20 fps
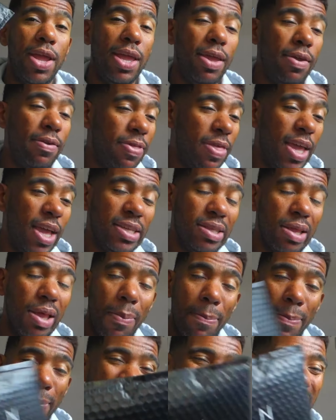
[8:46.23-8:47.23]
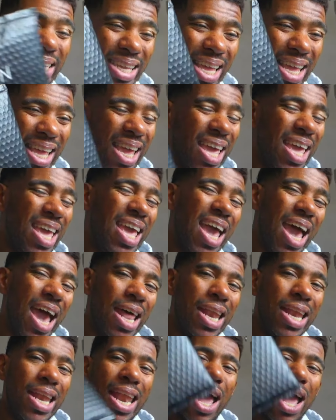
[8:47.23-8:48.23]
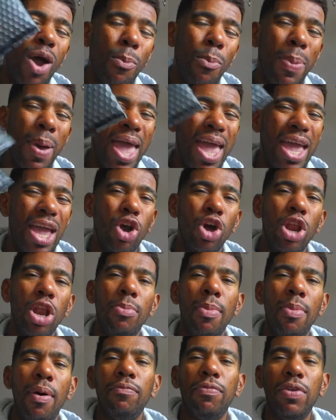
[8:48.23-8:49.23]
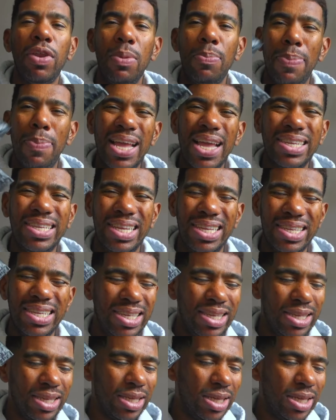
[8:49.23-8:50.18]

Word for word: I think it's amazing and are now paying on a monthly basis.